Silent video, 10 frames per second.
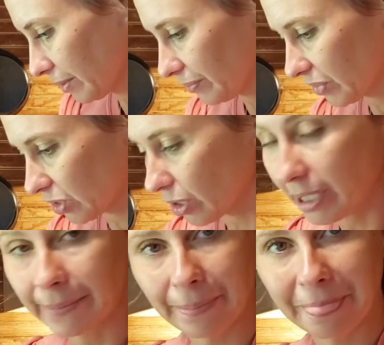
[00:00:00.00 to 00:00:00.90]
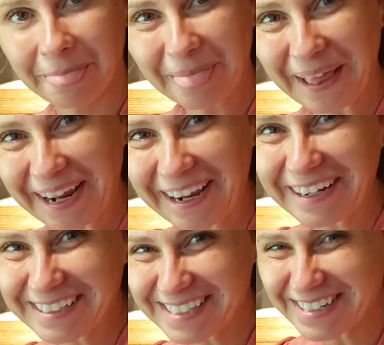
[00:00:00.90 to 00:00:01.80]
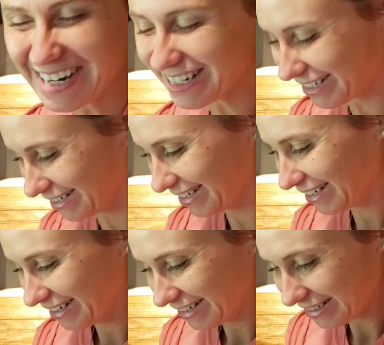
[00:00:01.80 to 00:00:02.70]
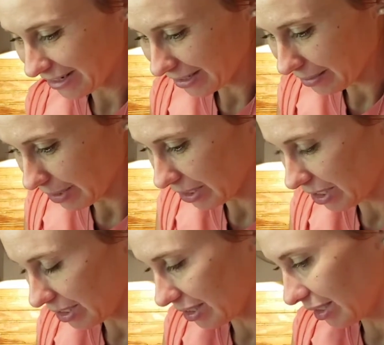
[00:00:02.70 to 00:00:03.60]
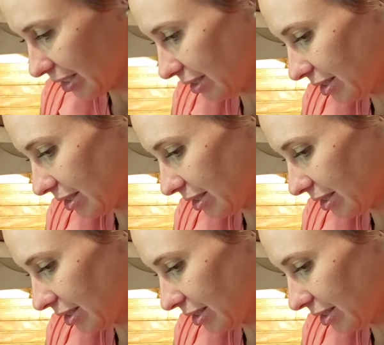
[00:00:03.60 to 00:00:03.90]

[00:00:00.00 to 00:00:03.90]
Sorry, I got distracted talking about cheese things.